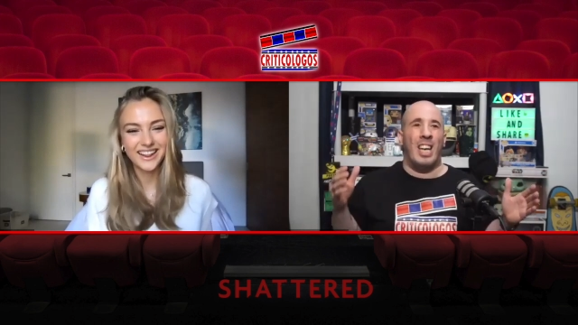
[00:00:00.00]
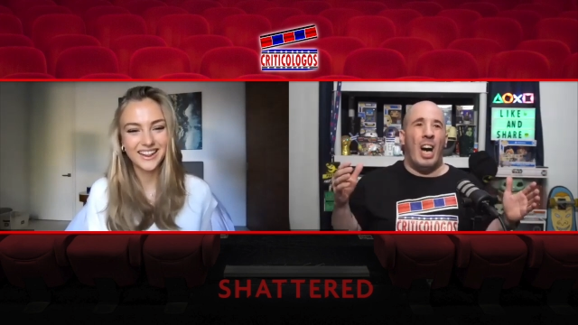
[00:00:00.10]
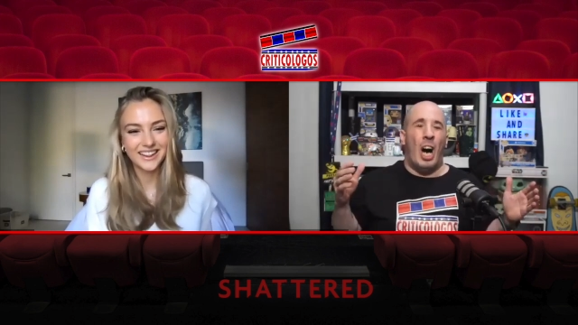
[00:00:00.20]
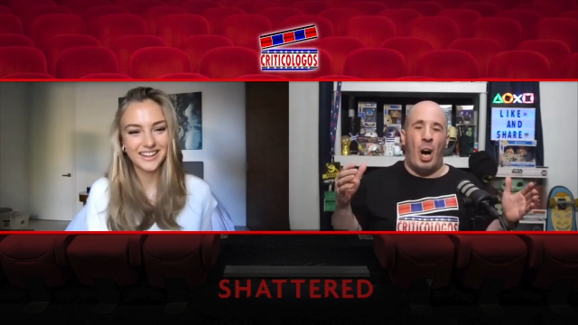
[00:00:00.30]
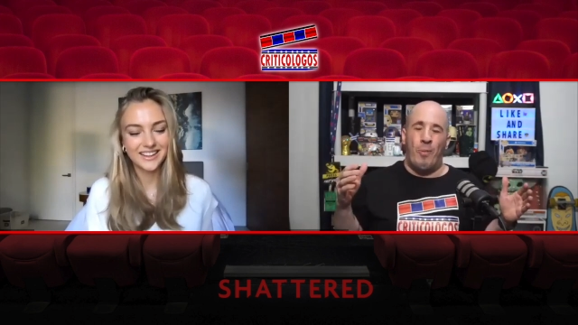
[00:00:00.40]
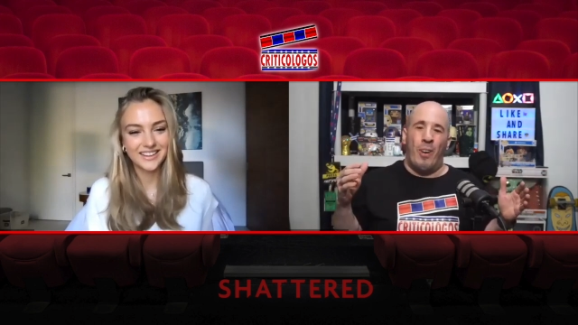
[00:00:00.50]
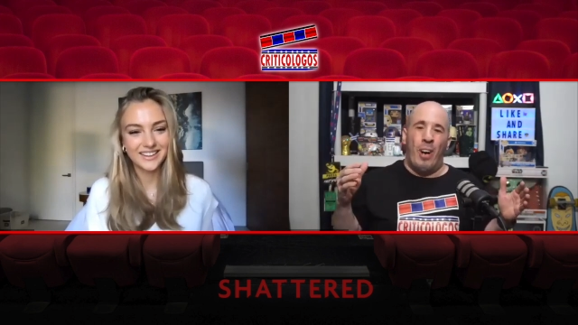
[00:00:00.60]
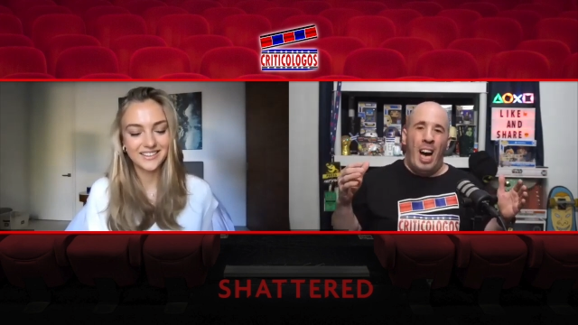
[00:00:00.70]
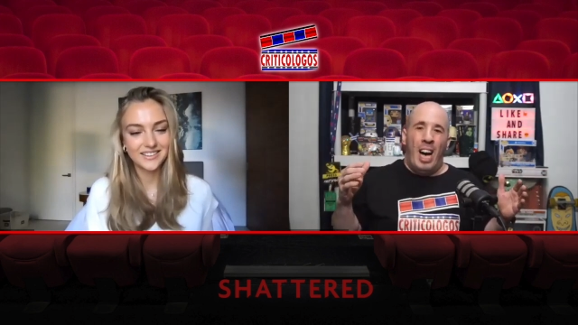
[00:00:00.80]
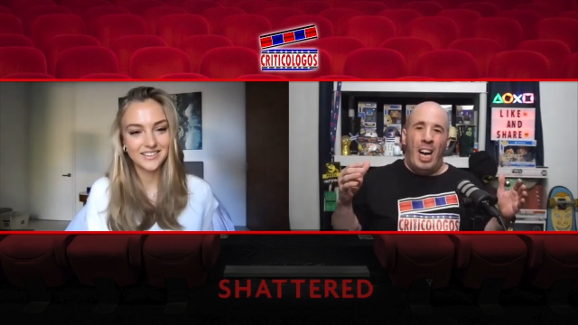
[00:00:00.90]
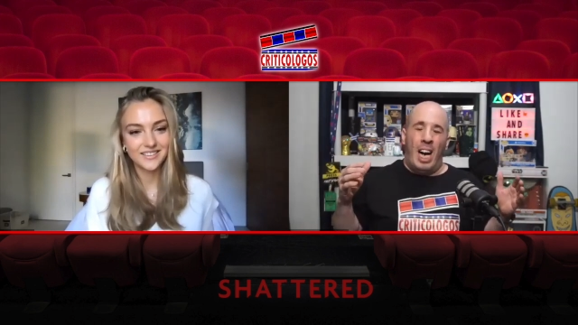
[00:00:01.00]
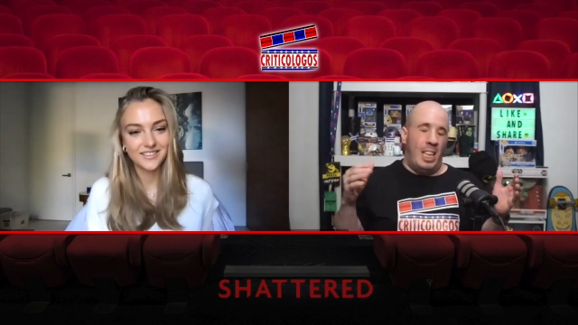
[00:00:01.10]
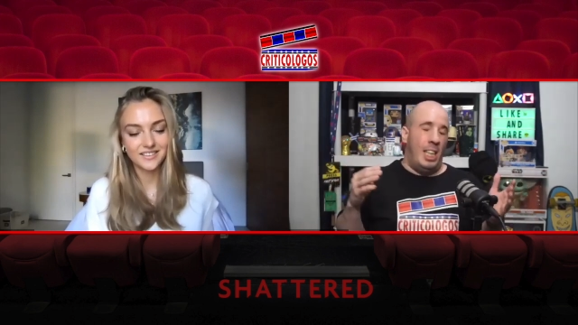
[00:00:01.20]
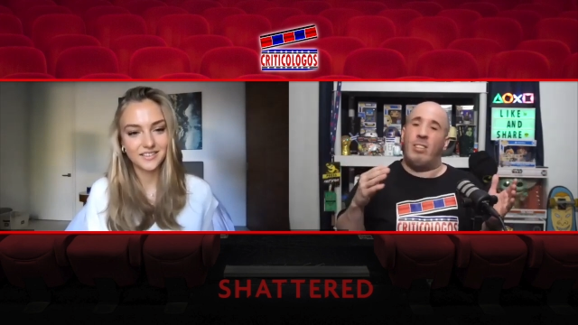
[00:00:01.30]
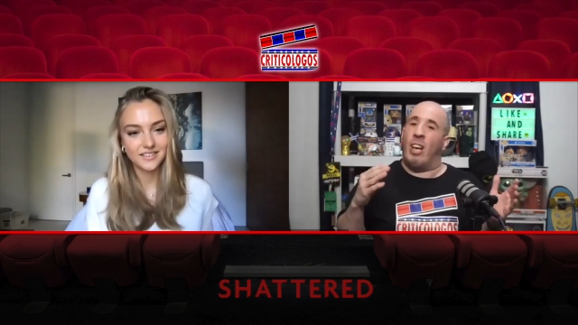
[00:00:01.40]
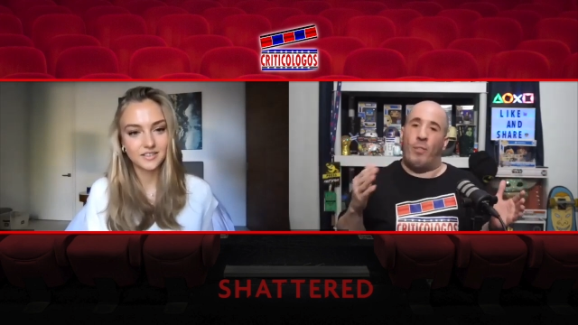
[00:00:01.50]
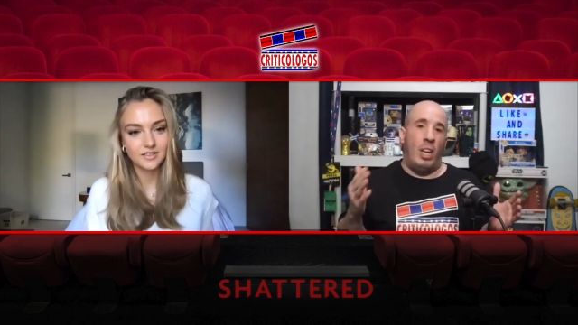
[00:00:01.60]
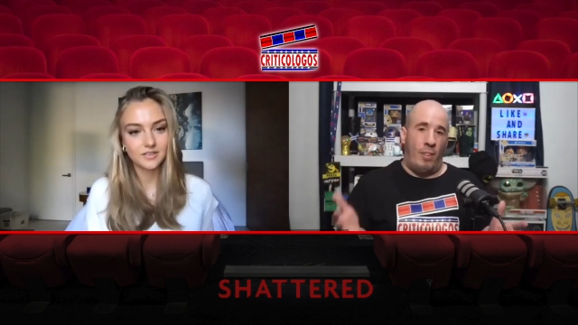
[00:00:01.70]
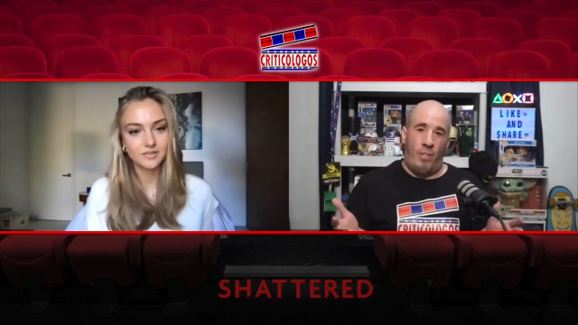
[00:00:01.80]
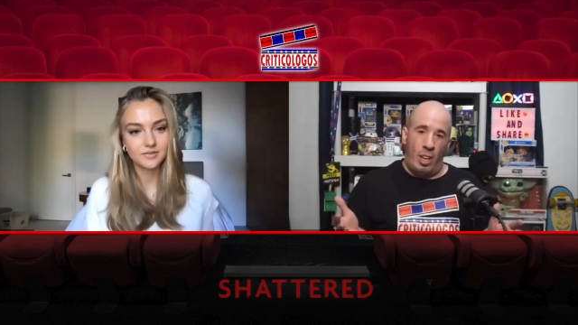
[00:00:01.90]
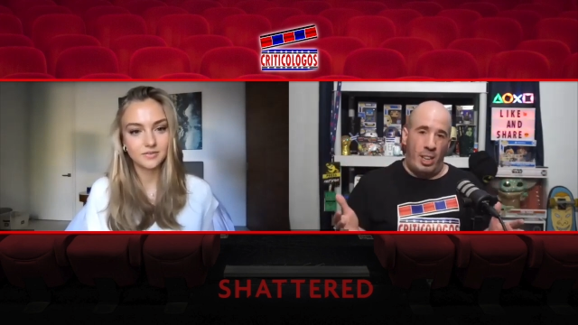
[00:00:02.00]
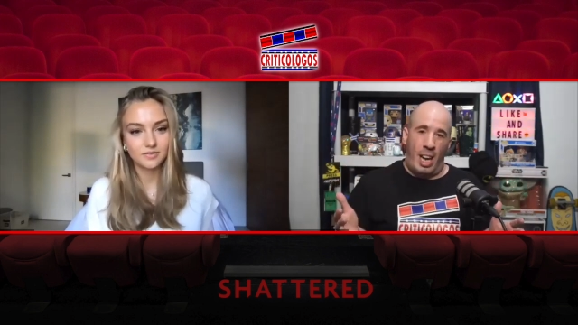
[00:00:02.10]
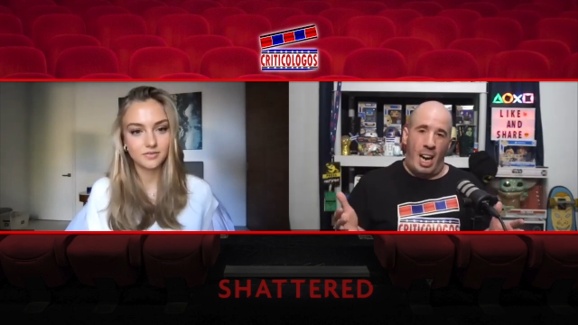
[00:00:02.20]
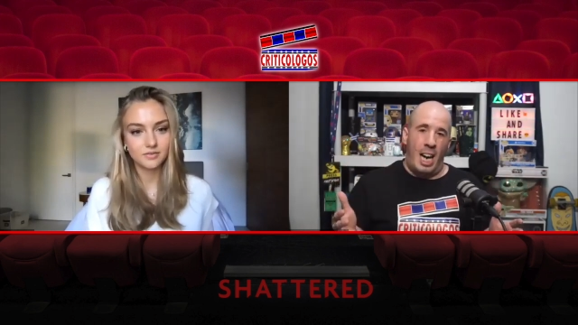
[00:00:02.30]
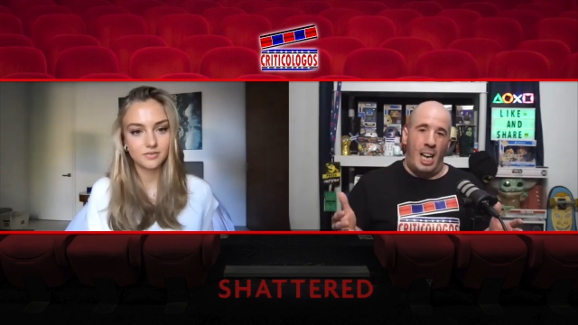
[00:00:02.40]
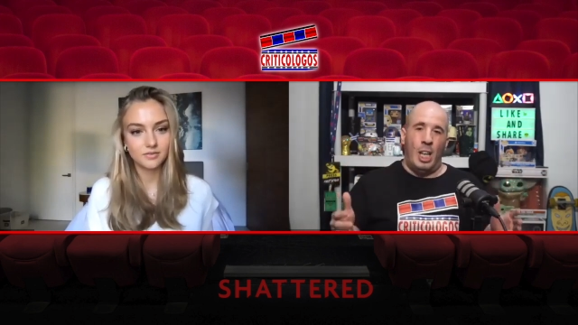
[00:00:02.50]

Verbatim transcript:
Speaker 1: Um, and he's a really fun guy.